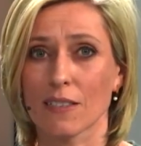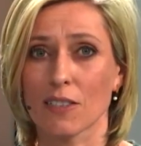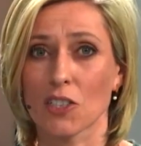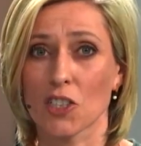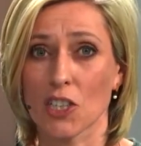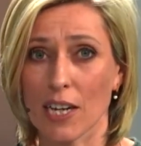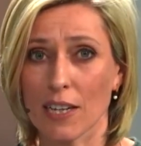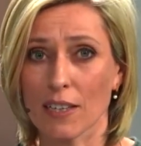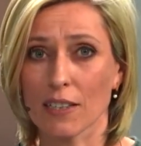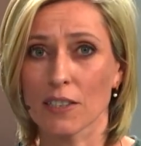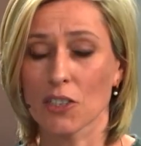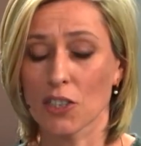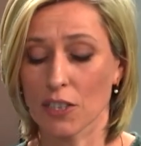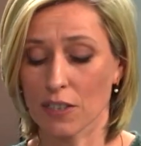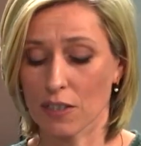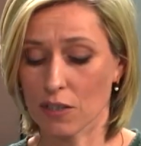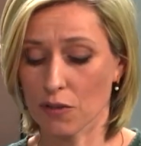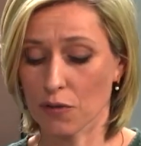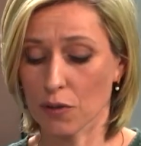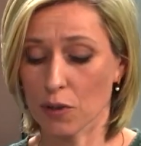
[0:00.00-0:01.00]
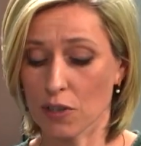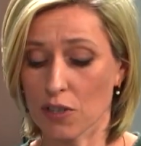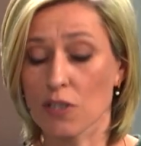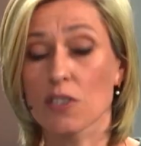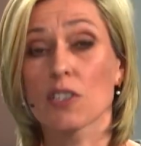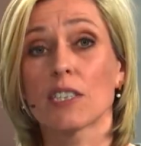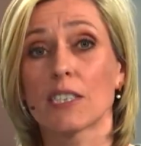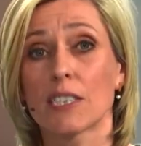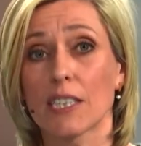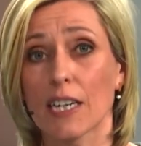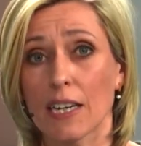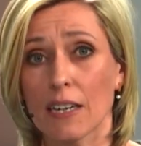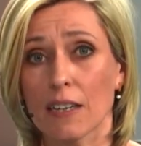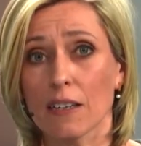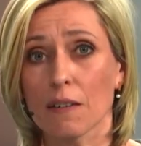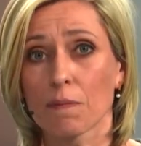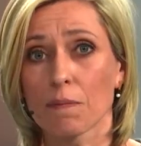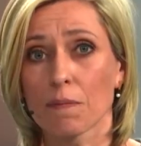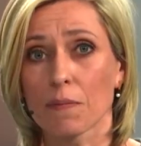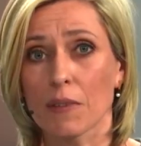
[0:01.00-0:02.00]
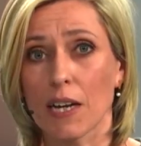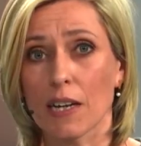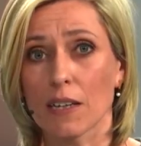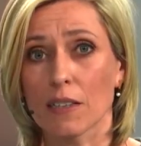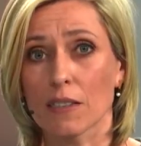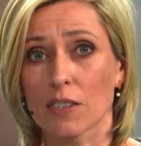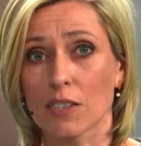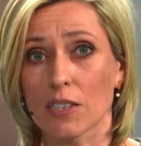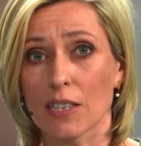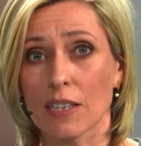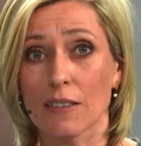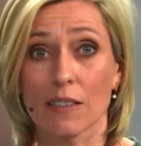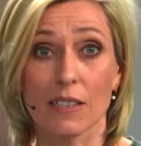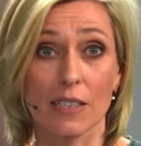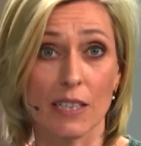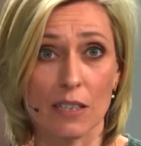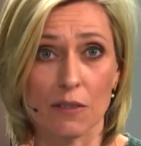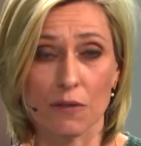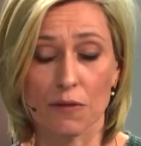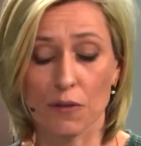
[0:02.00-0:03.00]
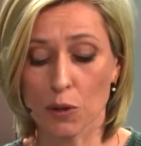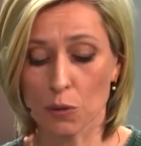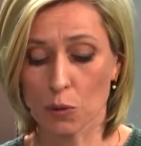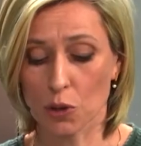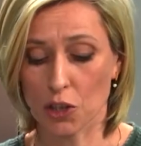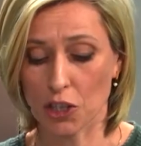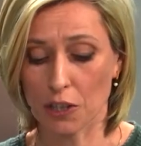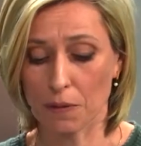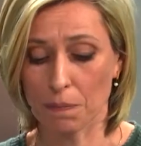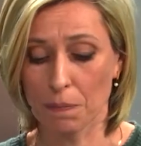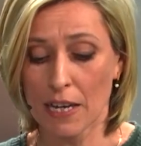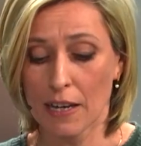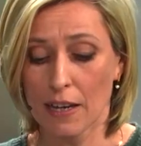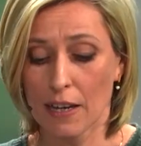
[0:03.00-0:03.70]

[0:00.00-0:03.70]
challenges for us today and in the near future.